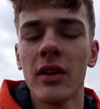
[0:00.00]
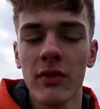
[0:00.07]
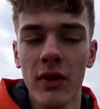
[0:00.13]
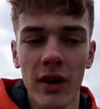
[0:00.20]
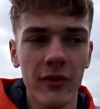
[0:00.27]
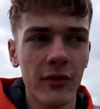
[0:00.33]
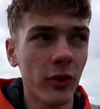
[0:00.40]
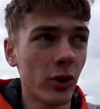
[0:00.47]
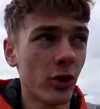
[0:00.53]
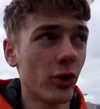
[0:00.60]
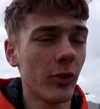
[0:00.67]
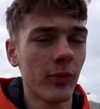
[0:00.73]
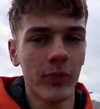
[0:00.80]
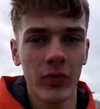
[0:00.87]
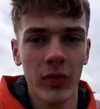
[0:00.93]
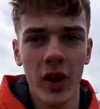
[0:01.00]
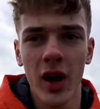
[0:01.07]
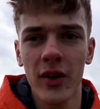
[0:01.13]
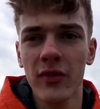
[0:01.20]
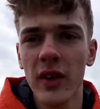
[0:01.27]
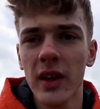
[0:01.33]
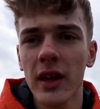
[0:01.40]
Therefore,
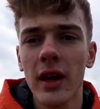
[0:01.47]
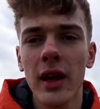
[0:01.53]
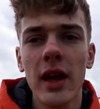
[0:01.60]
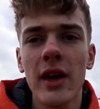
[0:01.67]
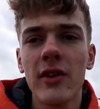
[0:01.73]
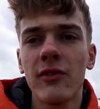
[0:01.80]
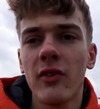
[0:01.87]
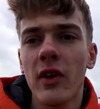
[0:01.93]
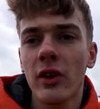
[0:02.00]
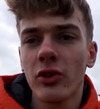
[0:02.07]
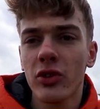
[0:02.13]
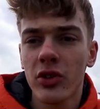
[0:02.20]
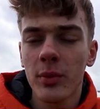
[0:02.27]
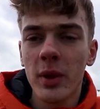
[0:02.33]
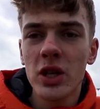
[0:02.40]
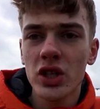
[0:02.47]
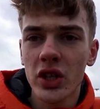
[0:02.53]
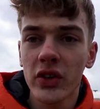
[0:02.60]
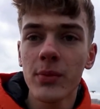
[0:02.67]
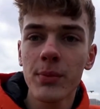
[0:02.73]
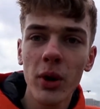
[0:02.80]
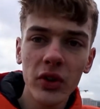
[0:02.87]
I think if there are some
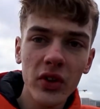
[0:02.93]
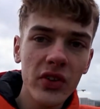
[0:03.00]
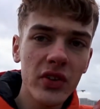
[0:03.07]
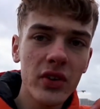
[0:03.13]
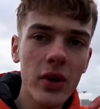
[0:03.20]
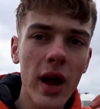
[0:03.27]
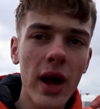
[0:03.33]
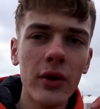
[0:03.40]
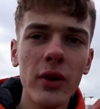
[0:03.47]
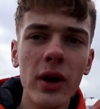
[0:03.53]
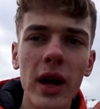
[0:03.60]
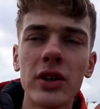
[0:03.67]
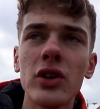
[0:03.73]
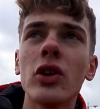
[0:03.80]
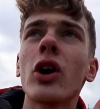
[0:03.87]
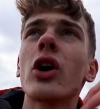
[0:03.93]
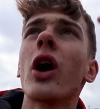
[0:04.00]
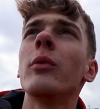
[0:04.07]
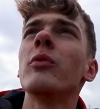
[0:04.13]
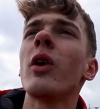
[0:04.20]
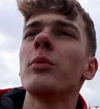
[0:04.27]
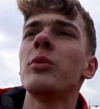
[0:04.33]
interesting buildings in your area and you look
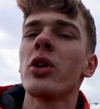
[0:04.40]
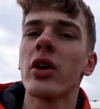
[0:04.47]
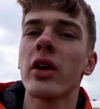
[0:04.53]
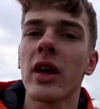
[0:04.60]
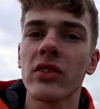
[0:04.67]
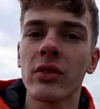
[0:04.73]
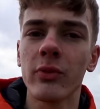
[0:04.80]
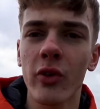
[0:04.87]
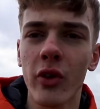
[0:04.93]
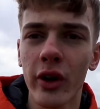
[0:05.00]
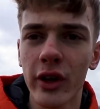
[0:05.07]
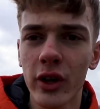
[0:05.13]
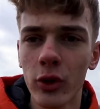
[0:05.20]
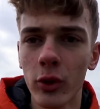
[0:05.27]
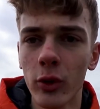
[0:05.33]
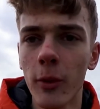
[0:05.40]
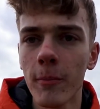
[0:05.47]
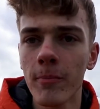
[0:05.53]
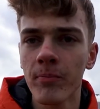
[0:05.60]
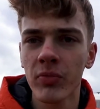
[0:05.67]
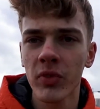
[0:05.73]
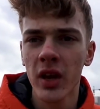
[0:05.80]
up them, you could get some very cool,
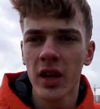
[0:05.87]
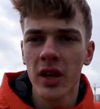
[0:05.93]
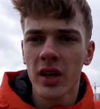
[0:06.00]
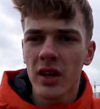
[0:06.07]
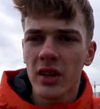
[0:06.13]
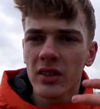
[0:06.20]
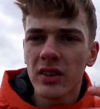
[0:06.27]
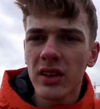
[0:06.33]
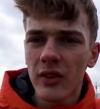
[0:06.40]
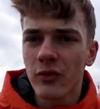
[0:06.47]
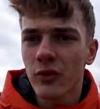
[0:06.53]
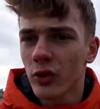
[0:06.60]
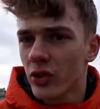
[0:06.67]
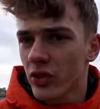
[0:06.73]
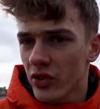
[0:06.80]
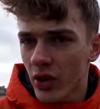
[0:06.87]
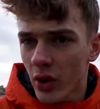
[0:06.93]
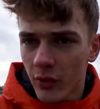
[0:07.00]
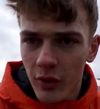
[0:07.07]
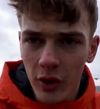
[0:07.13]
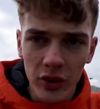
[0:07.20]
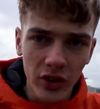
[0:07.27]
different
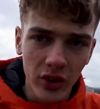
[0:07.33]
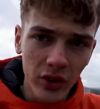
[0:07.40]
style photos.